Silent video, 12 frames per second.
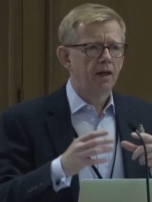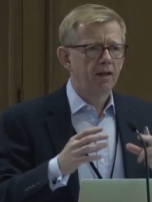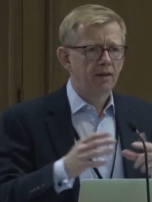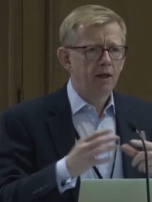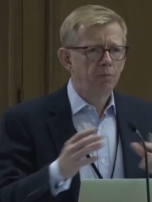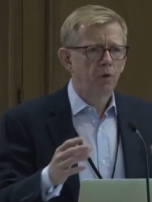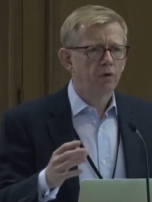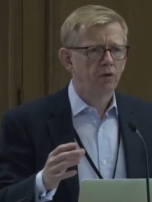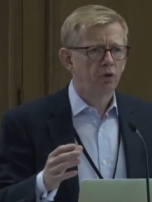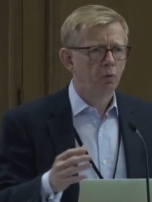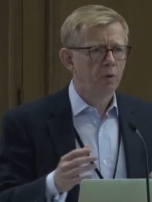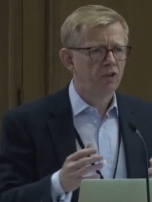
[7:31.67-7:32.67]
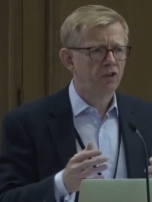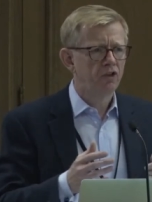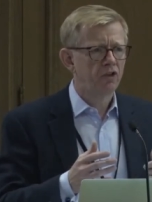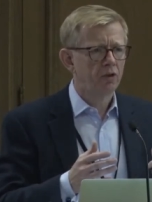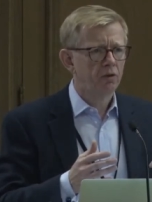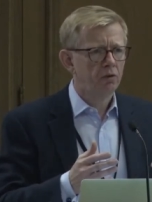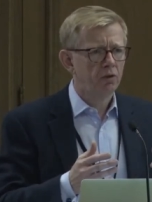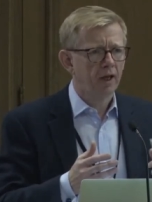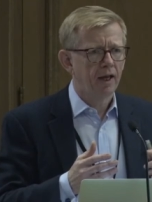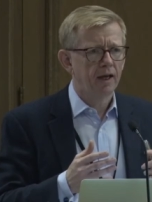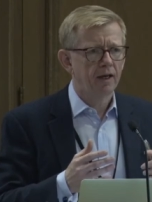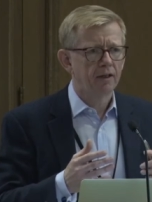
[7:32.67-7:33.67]
At that point, though, we still
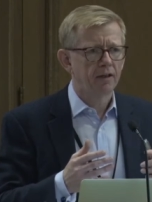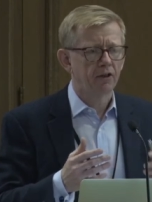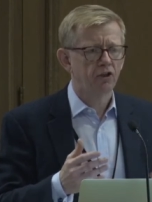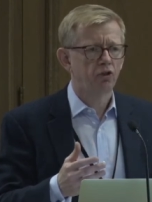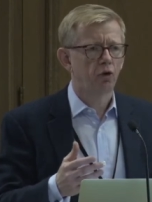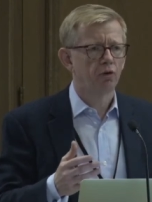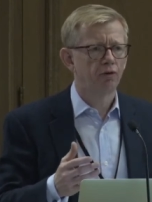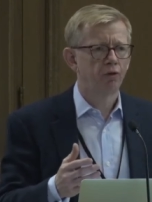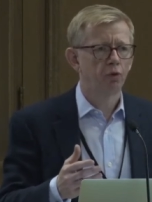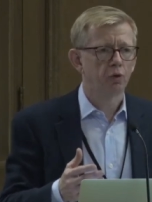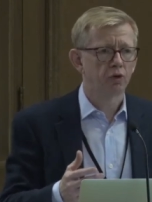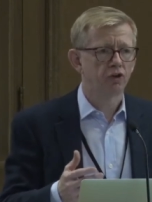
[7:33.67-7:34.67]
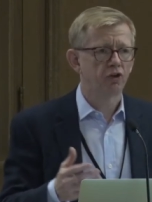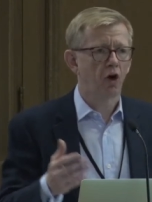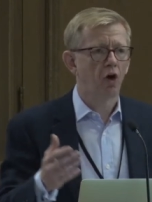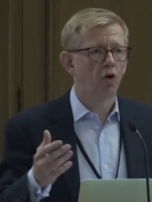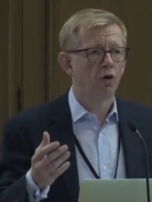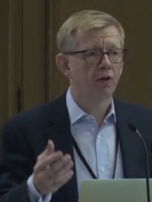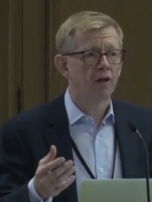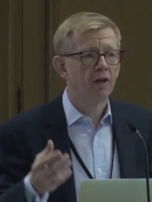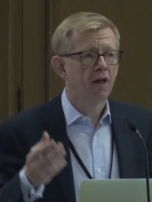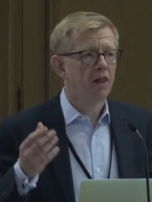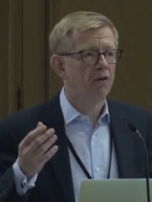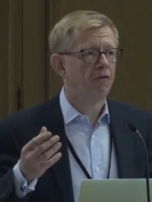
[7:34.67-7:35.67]
had a strong focus on
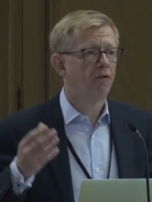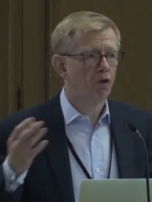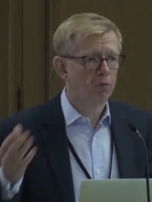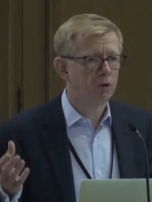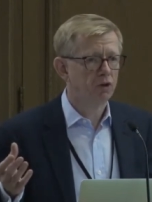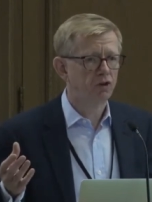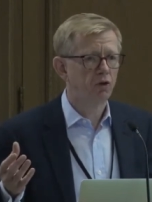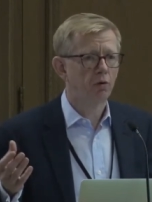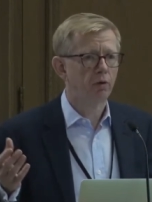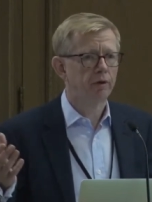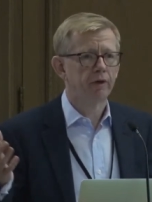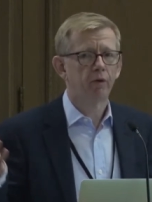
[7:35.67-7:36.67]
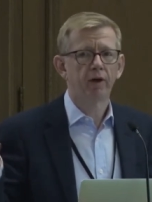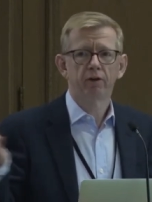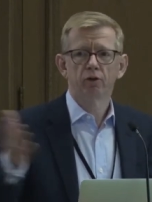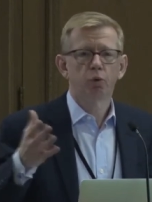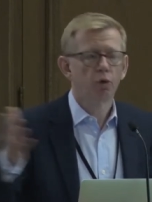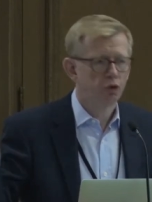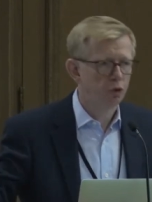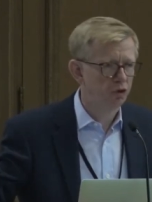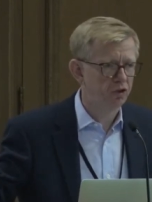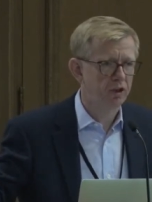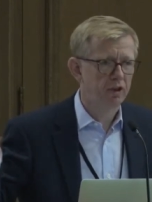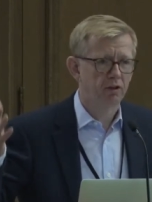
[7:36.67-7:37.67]
the formal scholarly record, what you
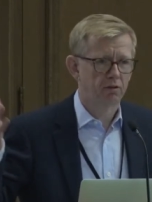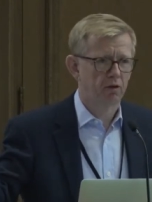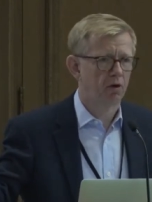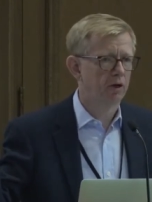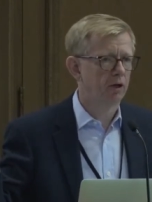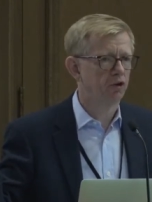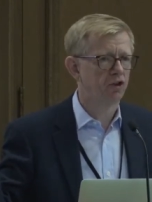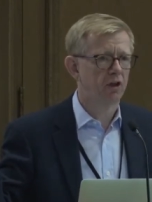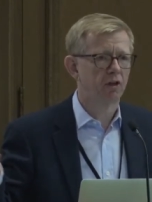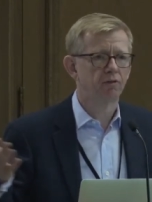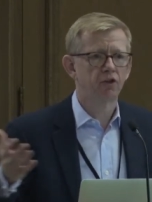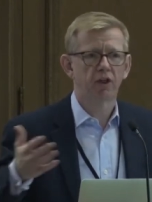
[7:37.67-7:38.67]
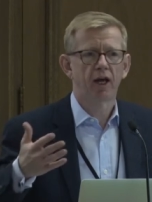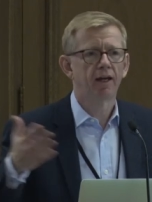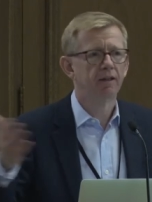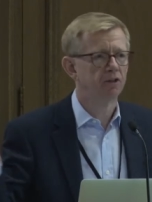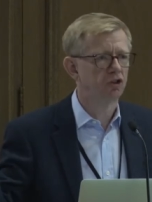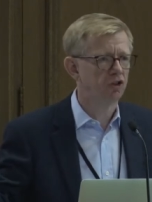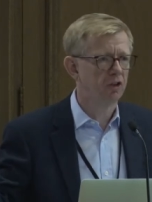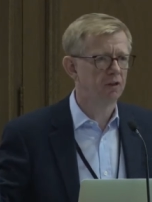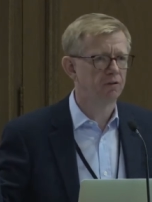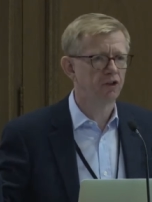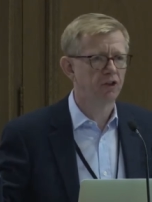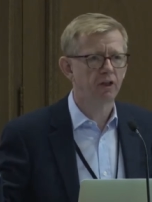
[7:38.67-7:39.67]
see on our shelves and in
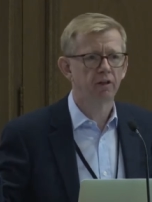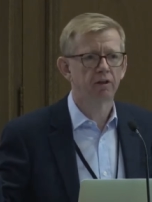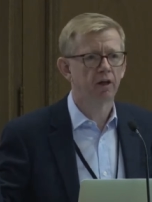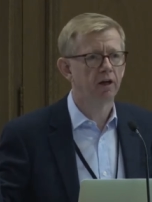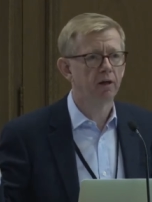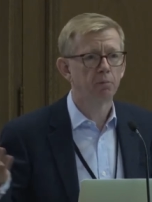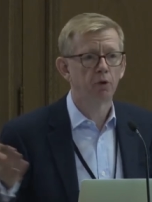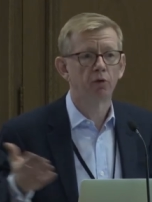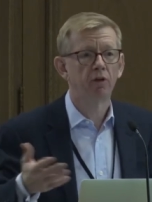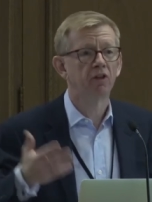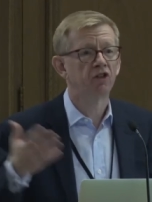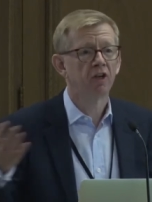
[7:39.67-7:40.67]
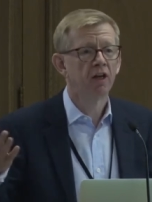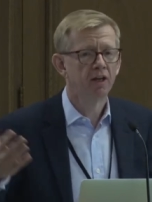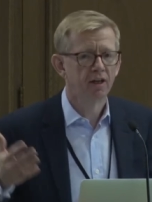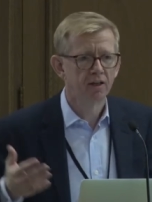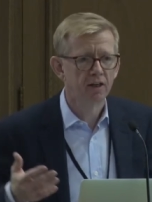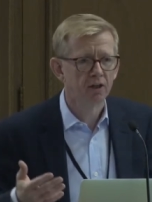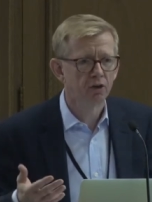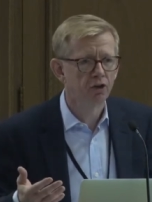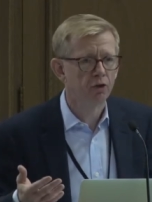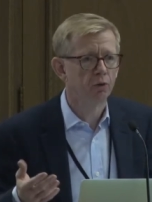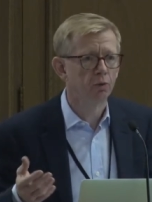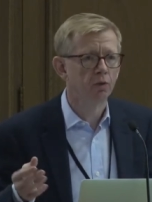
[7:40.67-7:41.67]
shelves in libraries near
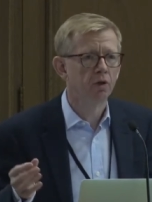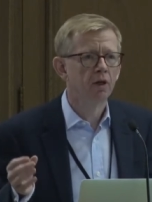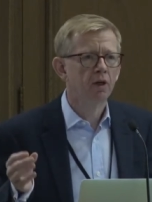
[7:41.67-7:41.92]
you.